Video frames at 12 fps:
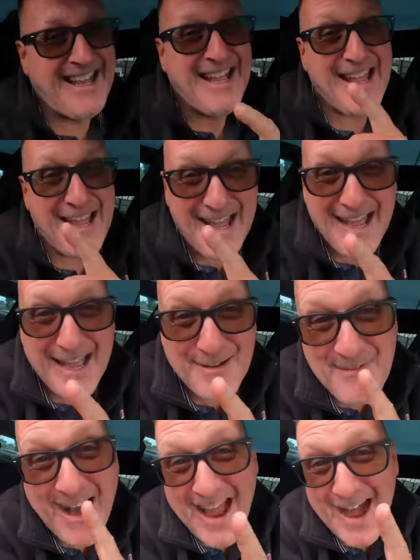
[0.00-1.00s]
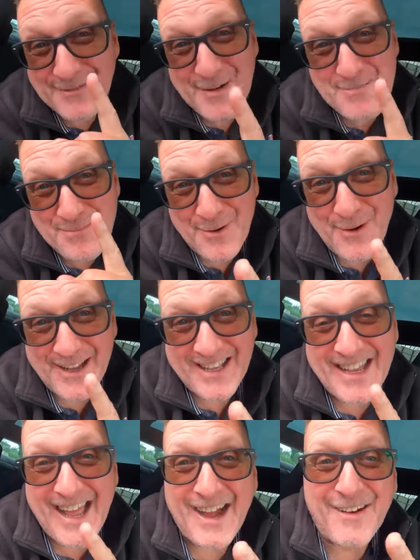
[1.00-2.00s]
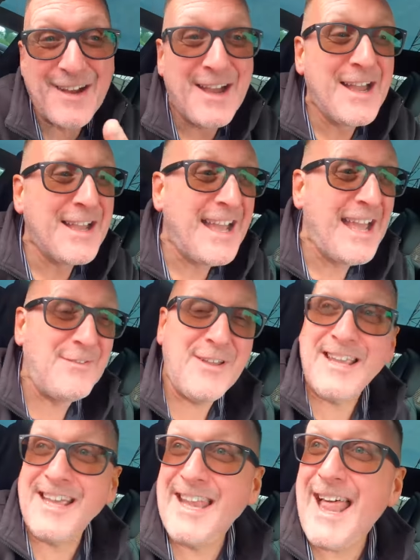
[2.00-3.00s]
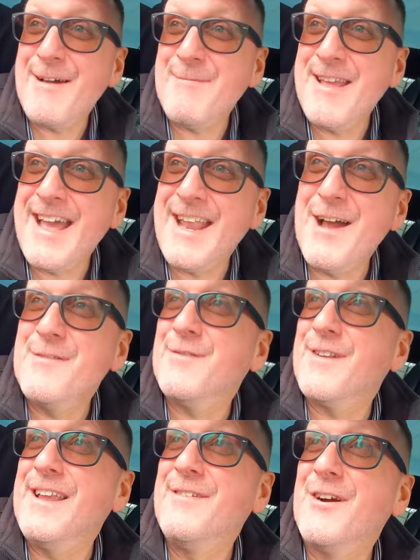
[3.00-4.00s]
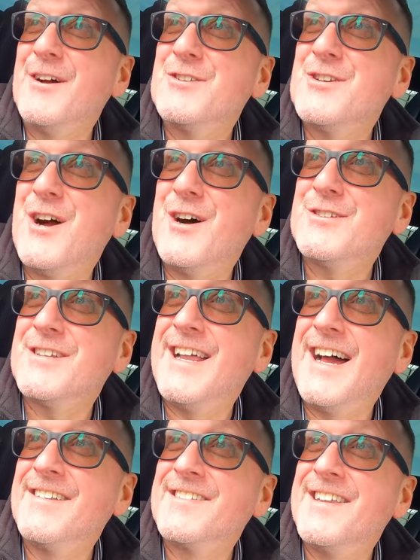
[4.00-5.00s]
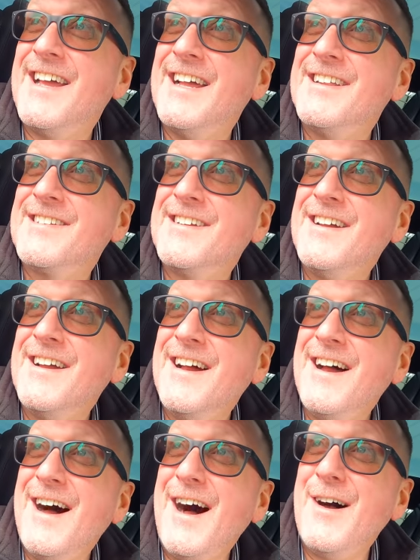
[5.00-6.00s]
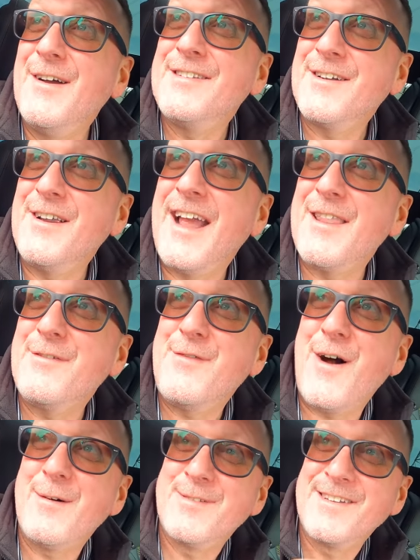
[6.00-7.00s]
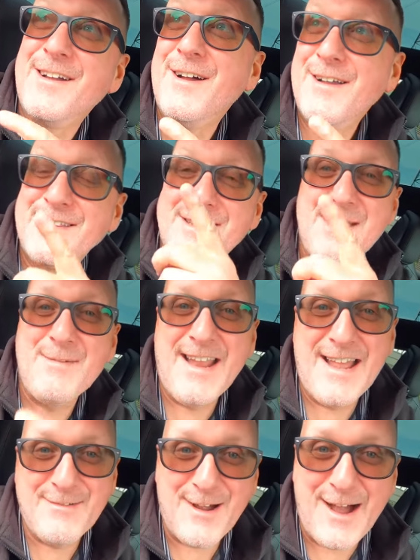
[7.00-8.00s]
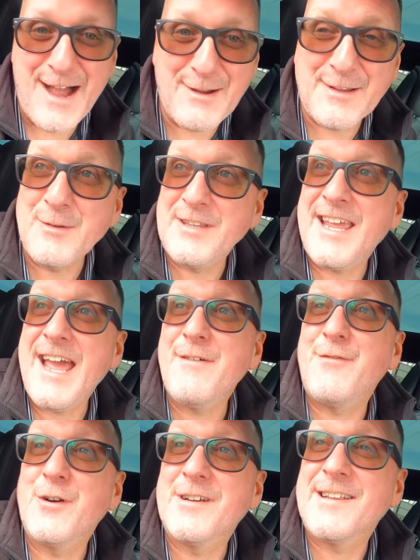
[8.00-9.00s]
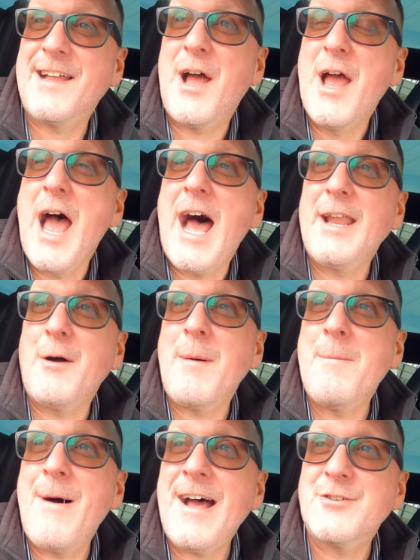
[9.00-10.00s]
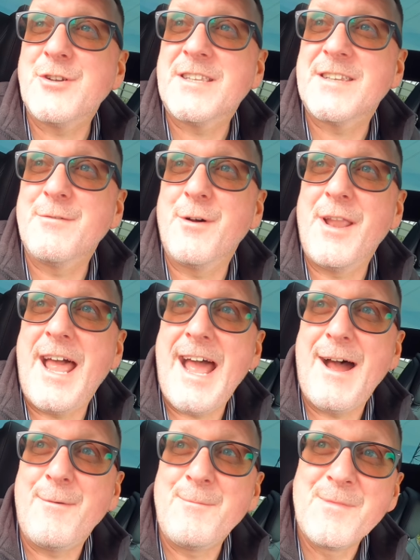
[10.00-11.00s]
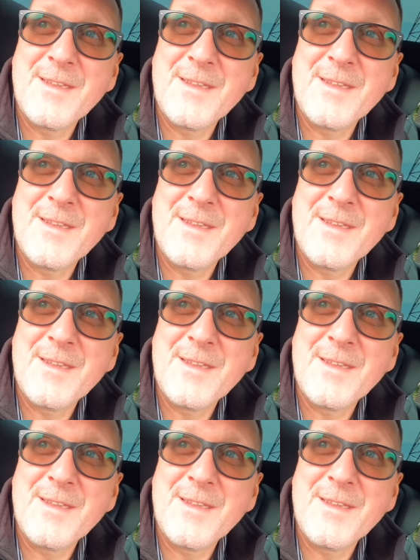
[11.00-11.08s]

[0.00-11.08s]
he may have a point. Now, if you can let me in, hopefully you've got a charger downstairs. He's going to get the fobs. 2 minutes, right. Okay, careful, because I don't want my battery to run out.